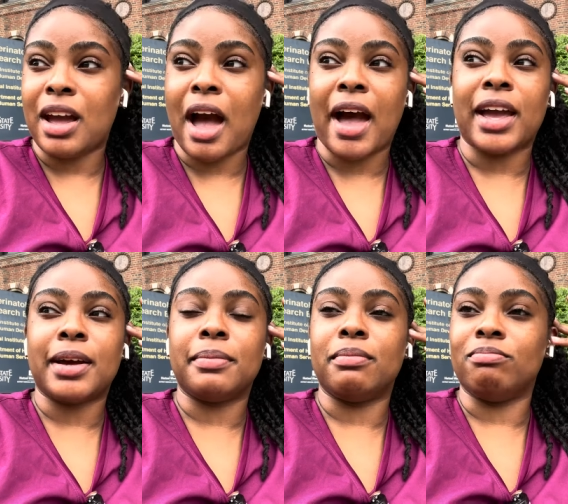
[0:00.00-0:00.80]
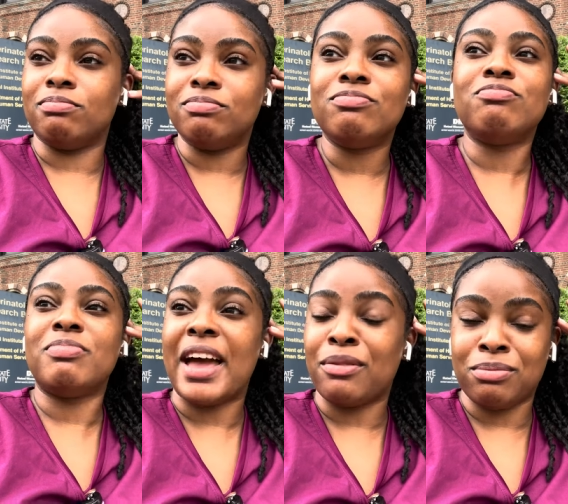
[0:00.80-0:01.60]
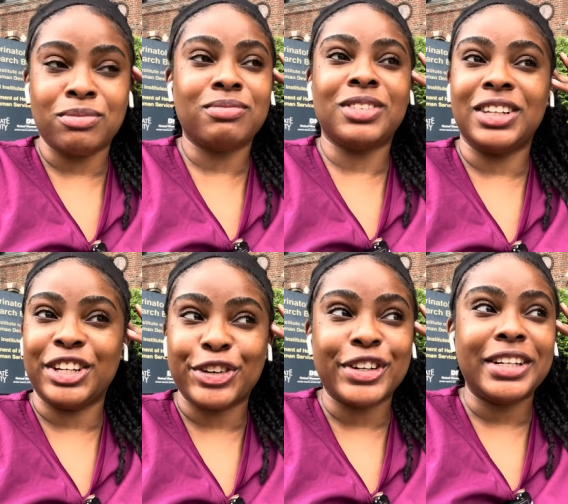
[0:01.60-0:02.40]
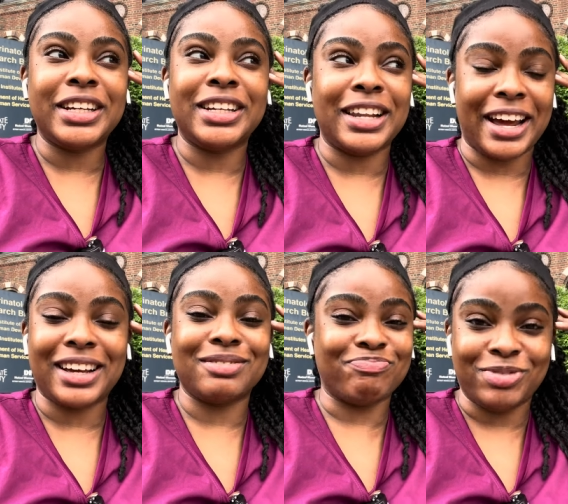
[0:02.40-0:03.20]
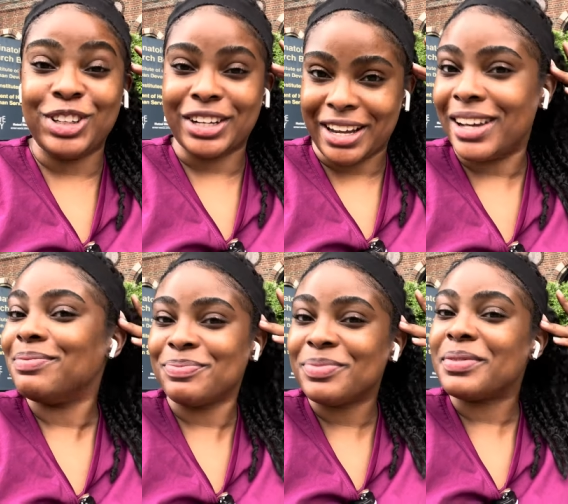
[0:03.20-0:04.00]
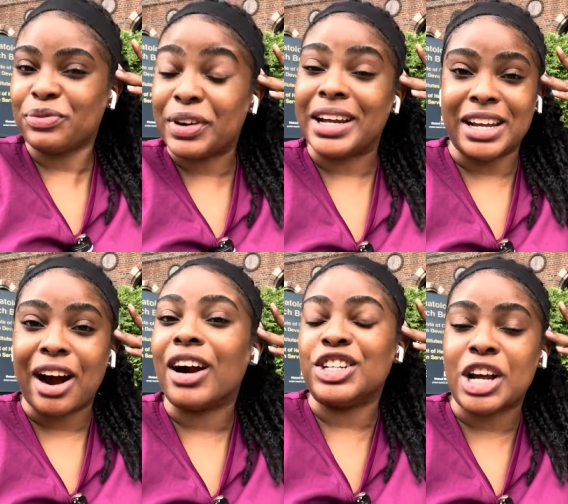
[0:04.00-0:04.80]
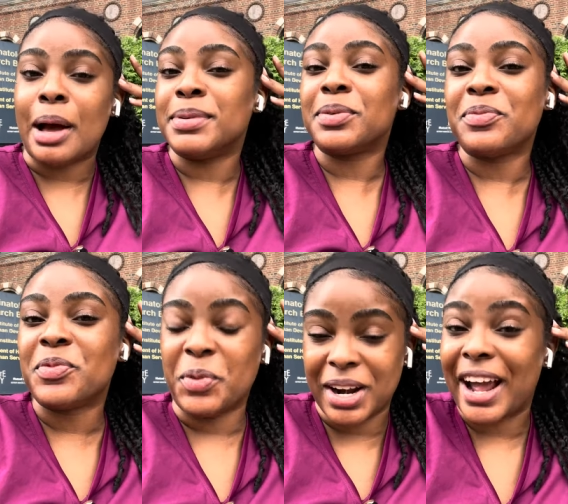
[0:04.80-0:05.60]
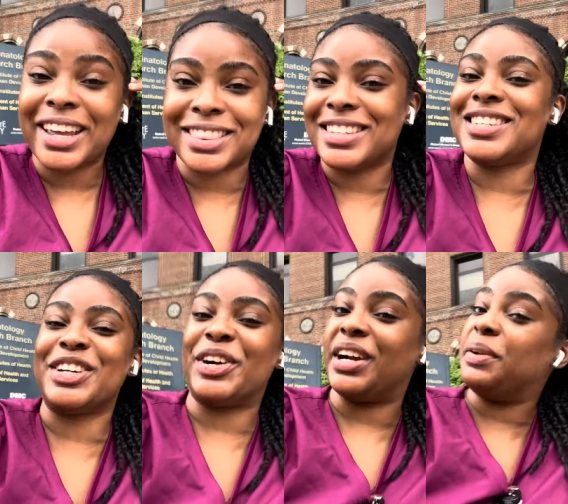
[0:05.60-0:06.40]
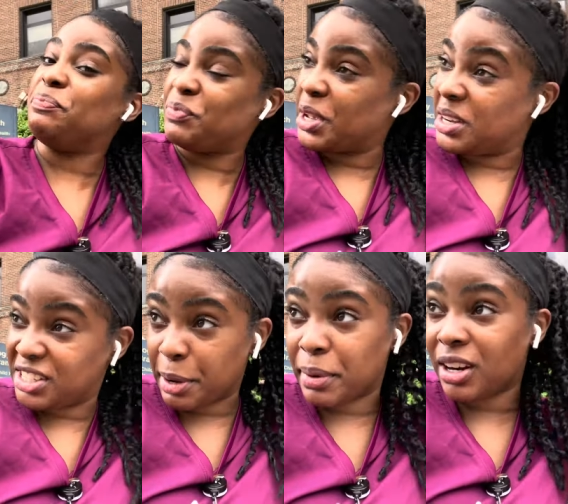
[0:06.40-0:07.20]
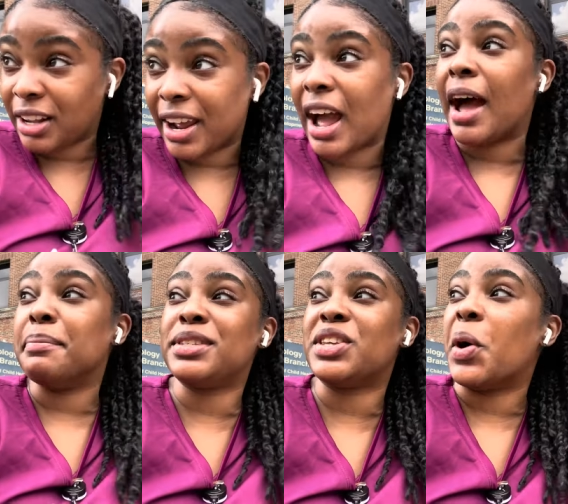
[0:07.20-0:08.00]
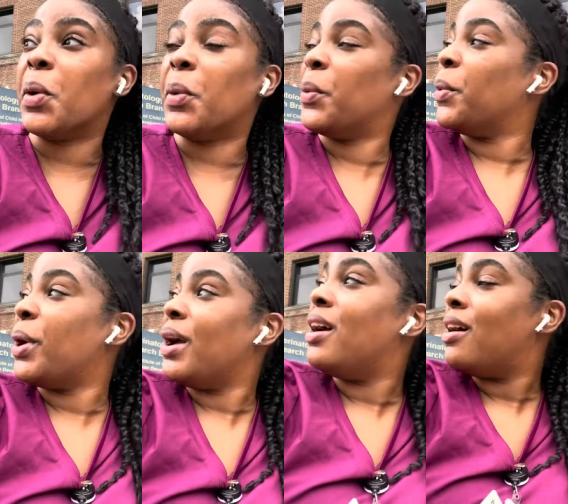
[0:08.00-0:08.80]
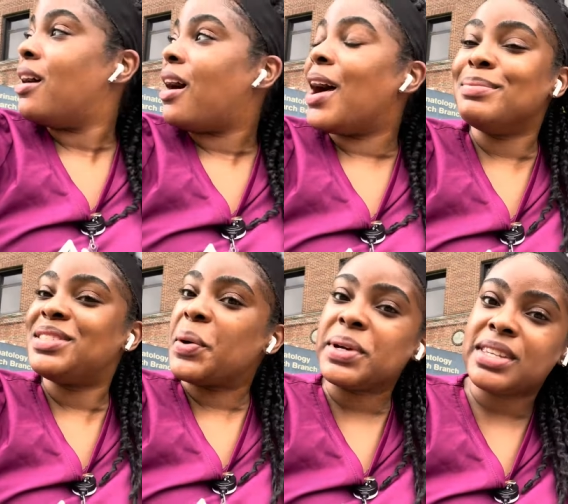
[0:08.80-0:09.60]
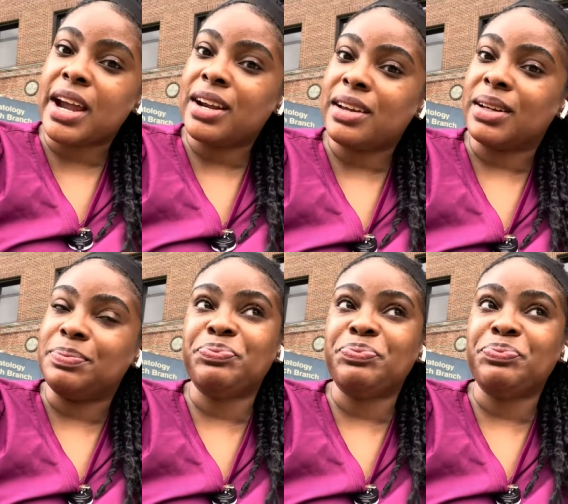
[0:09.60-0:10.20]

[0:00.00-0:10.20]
I am literally like looking for ER jobs when I get this degree in December. Like I'm so, I'm so excited.